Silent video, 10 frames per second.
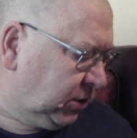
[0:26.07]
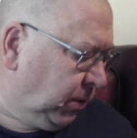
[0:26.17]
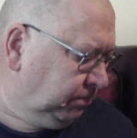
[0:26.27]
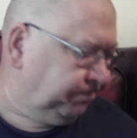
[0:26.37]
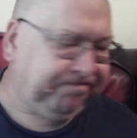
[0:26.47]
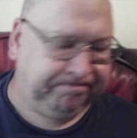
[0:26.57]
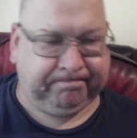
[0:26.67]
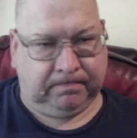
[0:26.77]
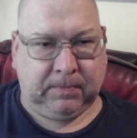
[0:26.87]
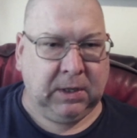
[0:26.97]
one,
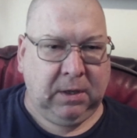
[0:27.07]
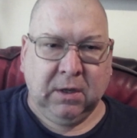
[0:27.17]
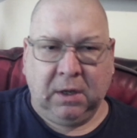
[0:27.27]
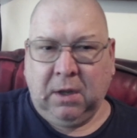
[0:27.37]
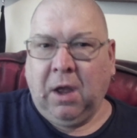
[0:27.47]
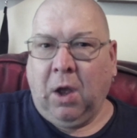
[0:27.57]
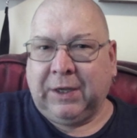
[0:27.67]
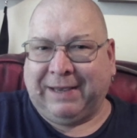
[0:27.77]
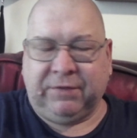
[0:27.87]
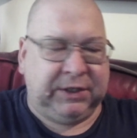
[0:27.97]

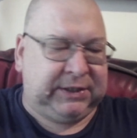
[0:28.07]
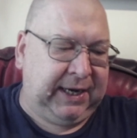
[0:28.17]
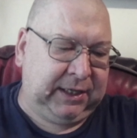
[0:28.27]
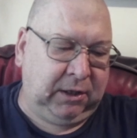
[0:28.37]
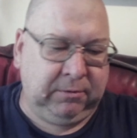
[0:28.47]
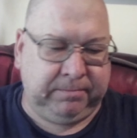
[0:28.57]
given the title.